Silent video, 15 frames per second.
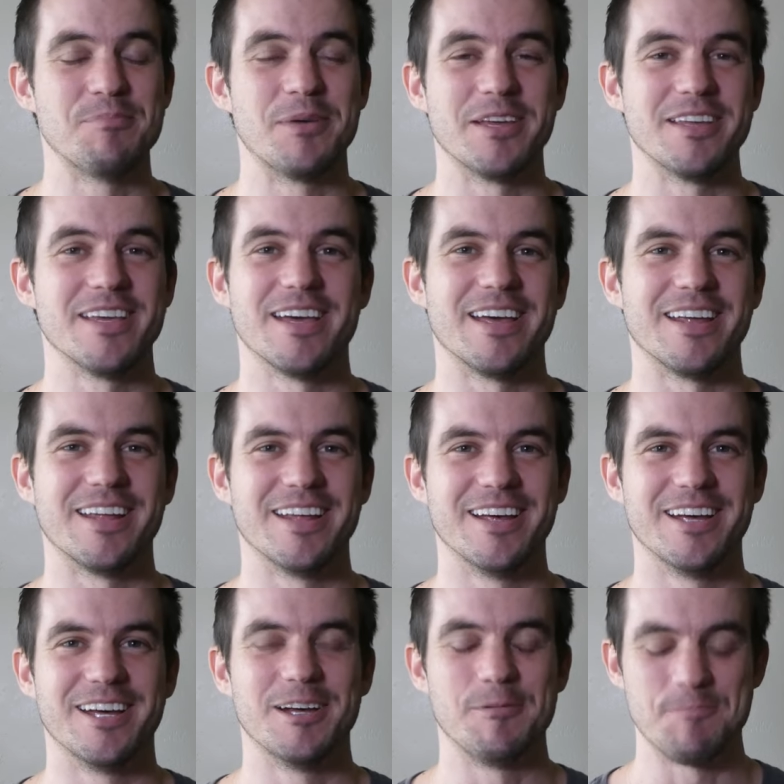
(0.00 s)
But
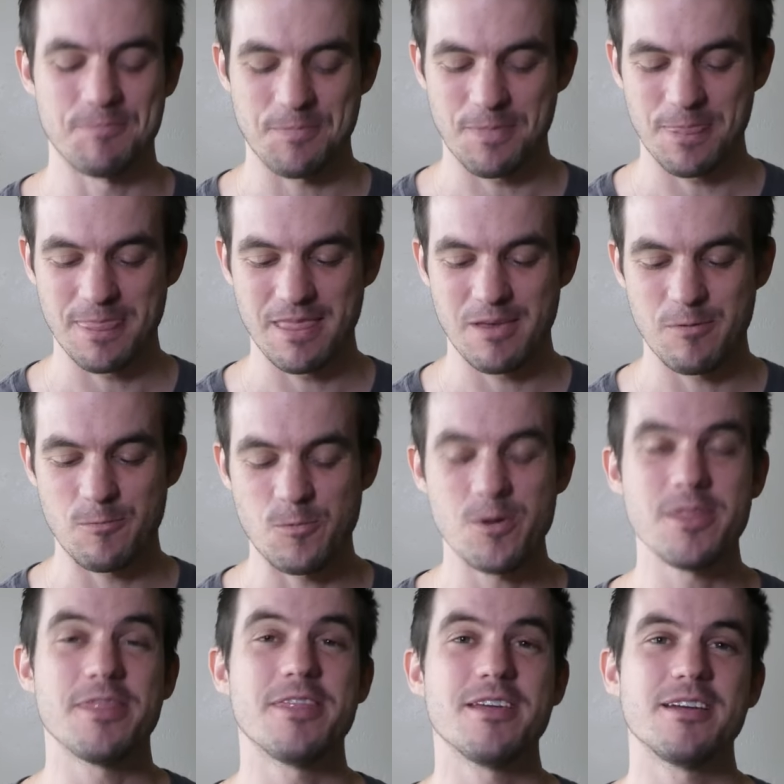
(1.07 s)
yeah,
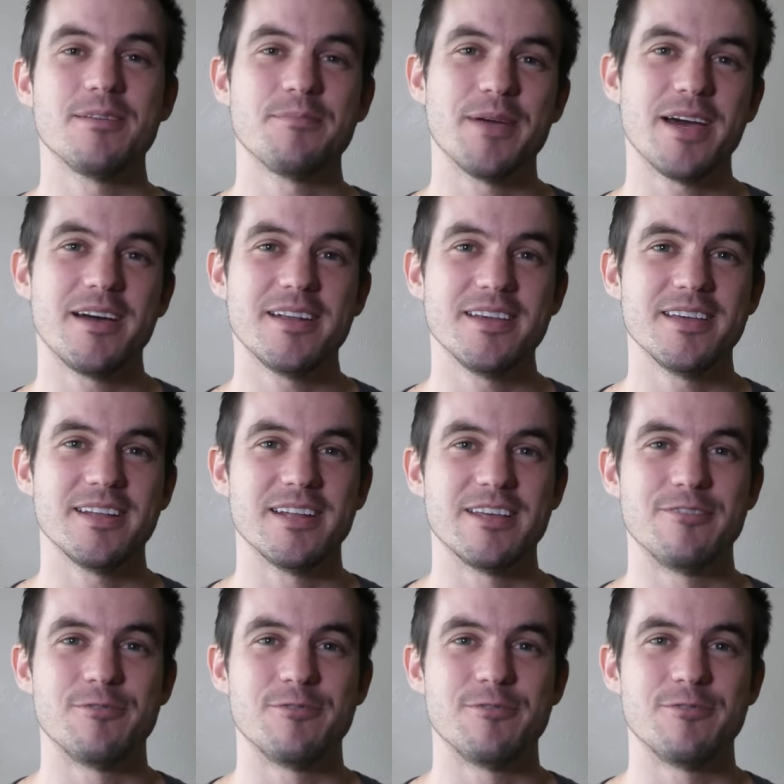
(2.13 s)
one thing about it,